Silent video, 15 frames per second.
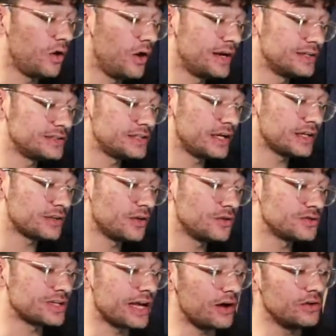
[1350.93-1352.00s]
Go ahead and check
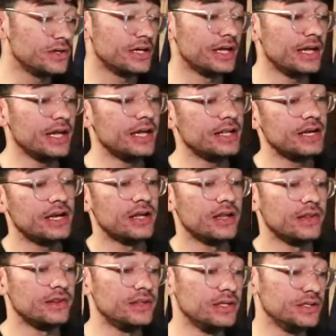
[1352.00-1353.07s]
those out in
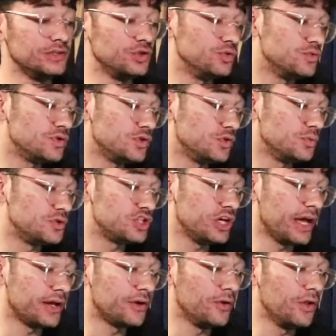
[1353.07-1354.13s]
the YouTube
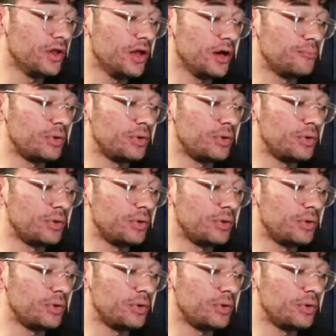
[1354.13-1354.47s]
channel.